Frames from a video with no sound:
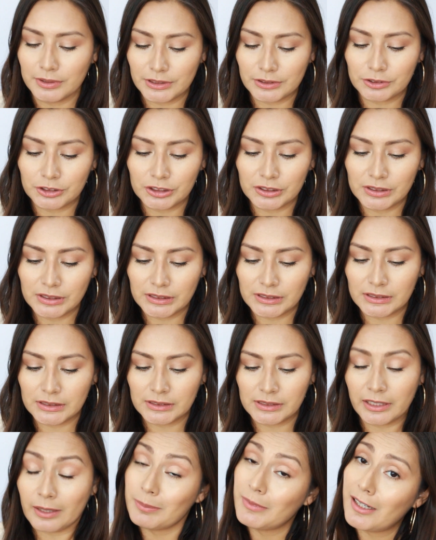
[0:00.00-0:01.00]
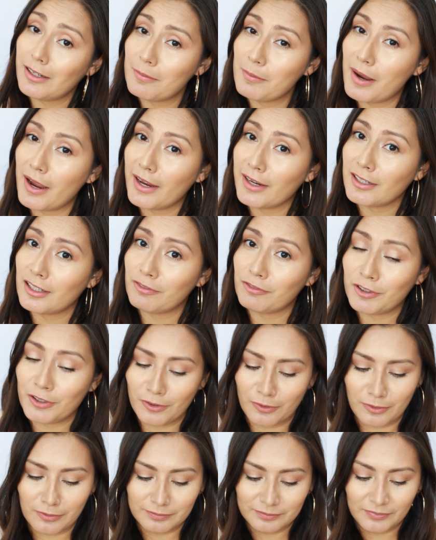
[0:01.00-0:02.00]
so just keep that in mind if you
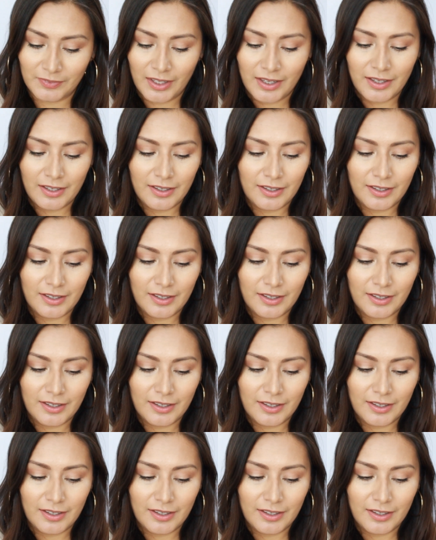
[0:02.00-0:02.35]
don't,